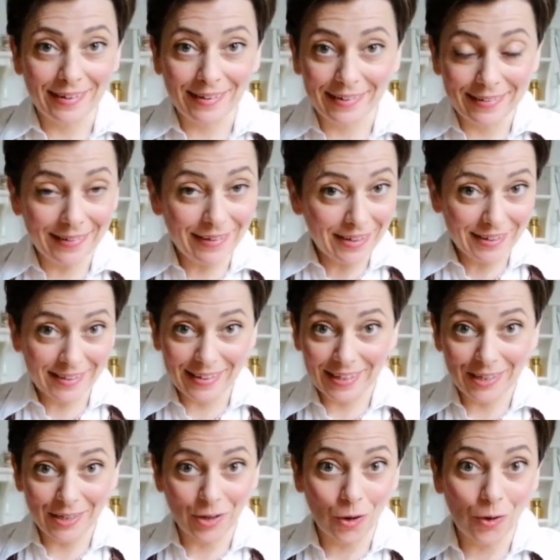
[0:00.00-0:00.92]
dirty
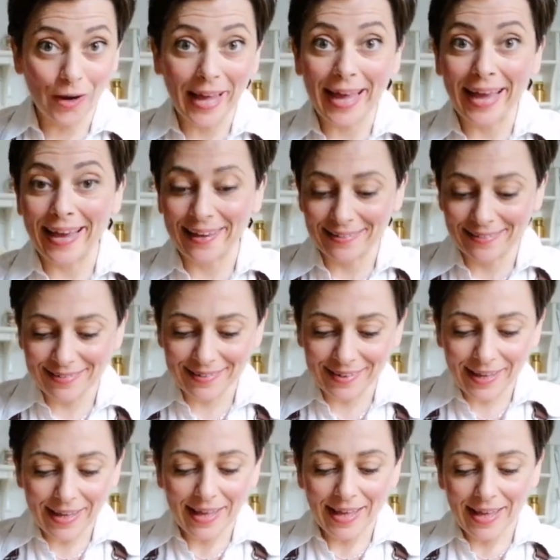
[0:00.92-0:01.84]
your hands,
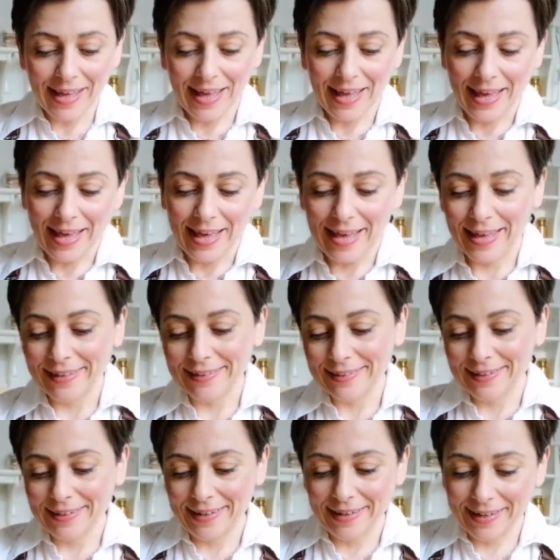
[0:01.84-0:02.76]
and
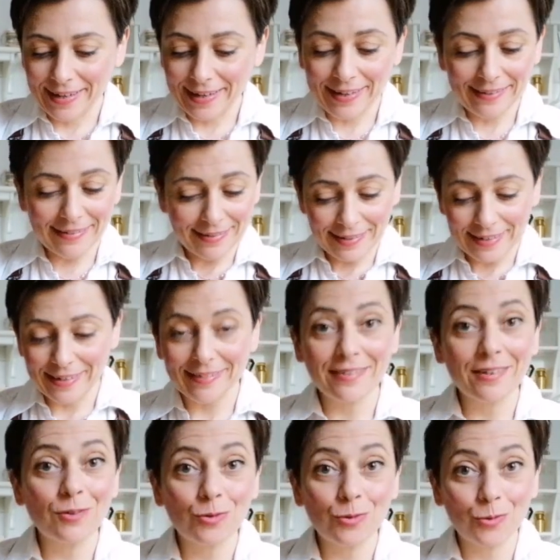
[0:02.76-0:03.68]
it's
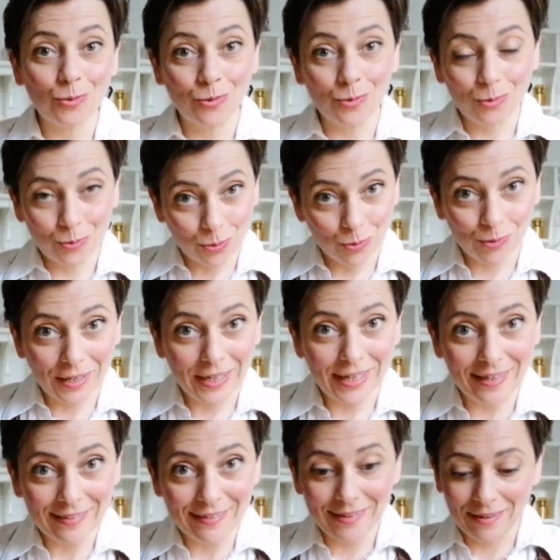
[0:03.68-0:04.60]
easy to
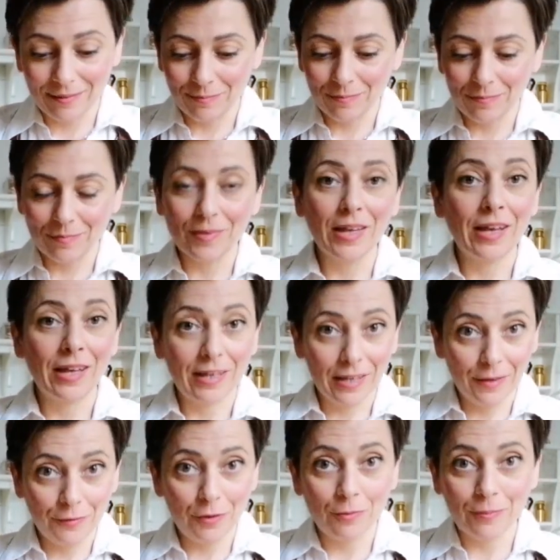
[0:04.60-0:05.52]
knead
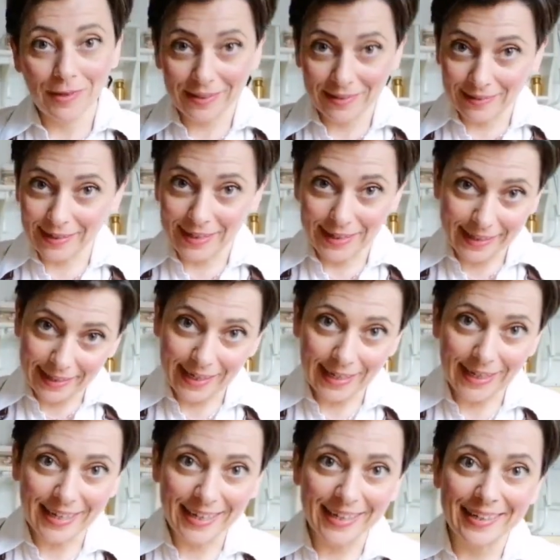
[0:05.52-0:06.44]
if you maintain
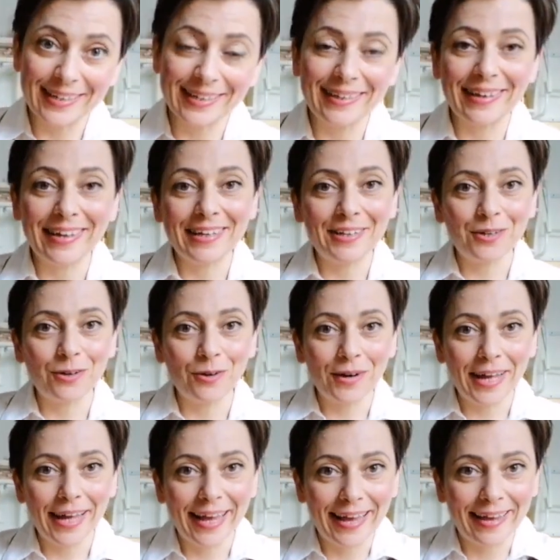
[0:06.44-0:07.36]
clean your
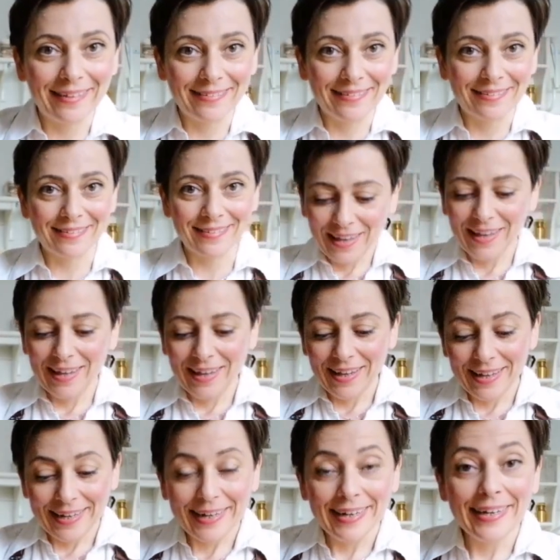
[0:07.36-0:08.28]
hands.
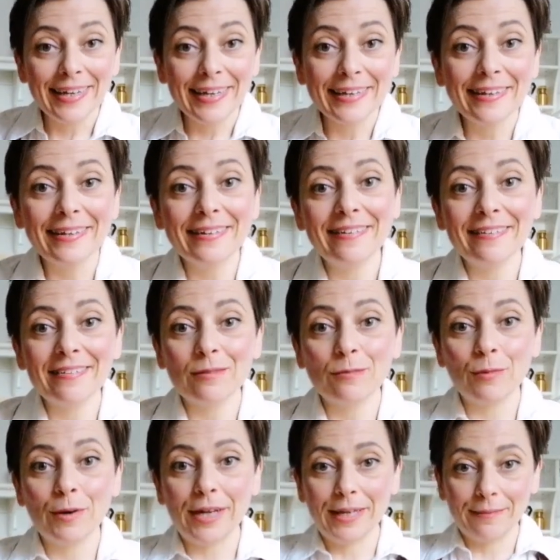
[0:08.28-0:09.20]
Knead in this
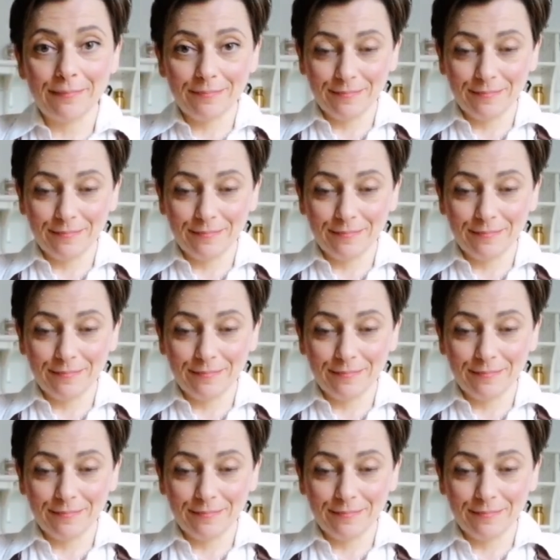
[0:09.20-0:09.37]
way.